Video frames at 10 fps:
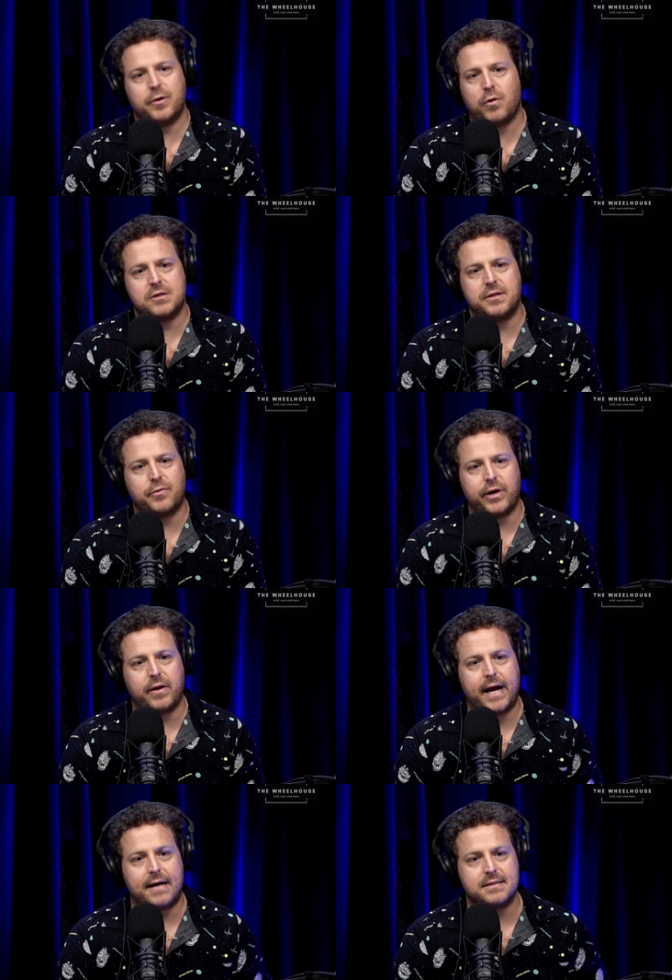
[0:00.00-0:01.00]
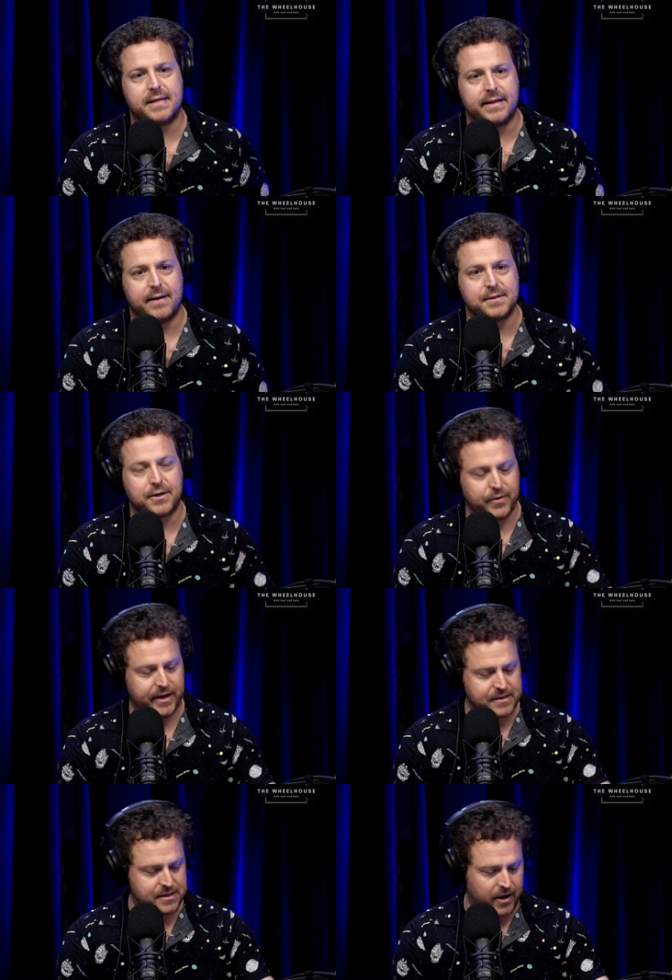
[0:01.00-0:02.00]
wasn't the wheelhouse. Then that was a good
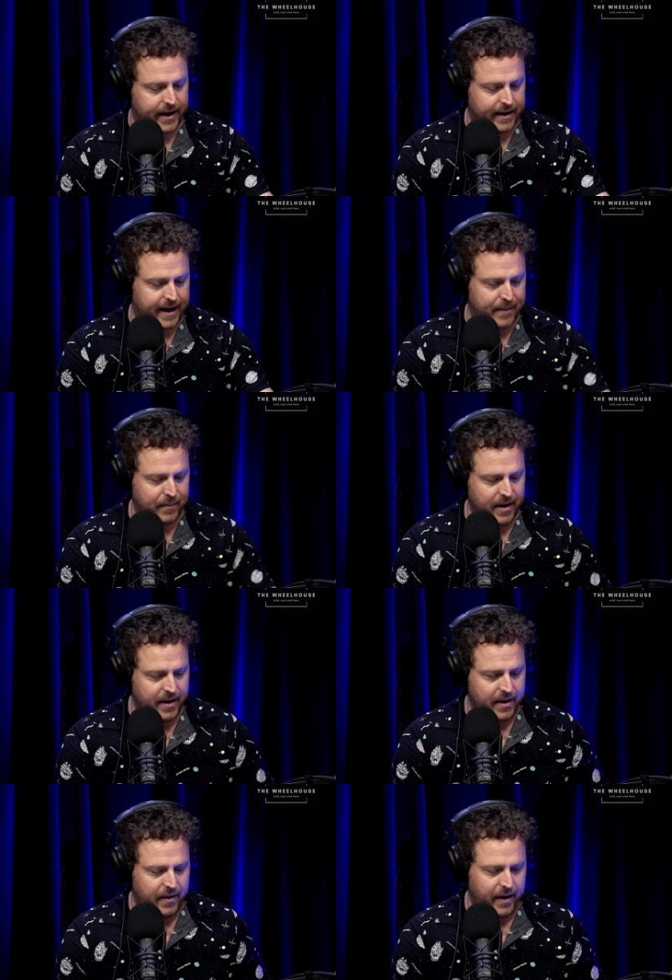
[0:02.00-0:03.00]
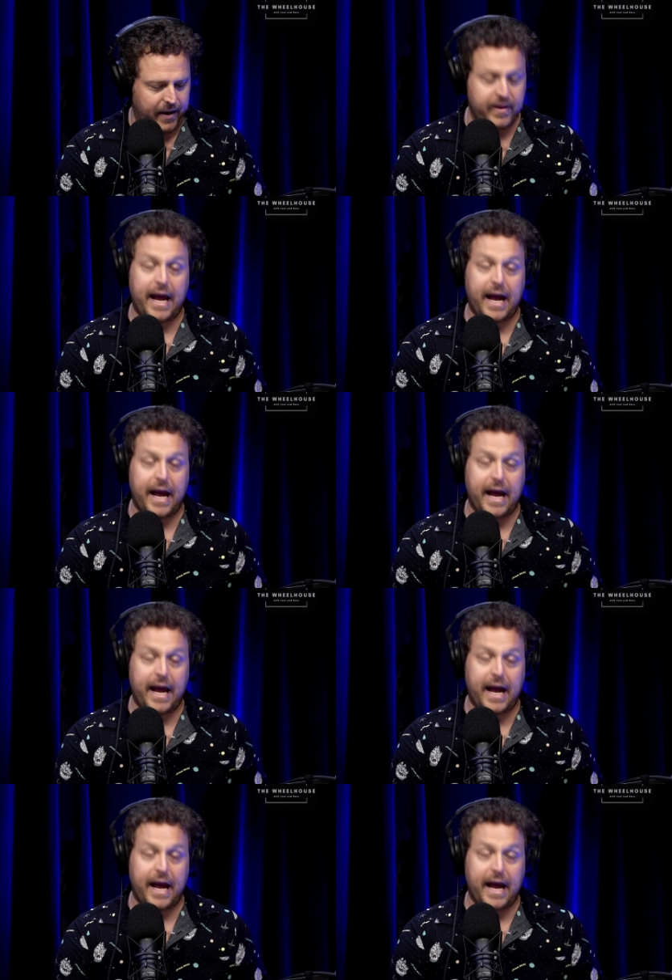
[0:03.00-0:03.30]
insight. Um, the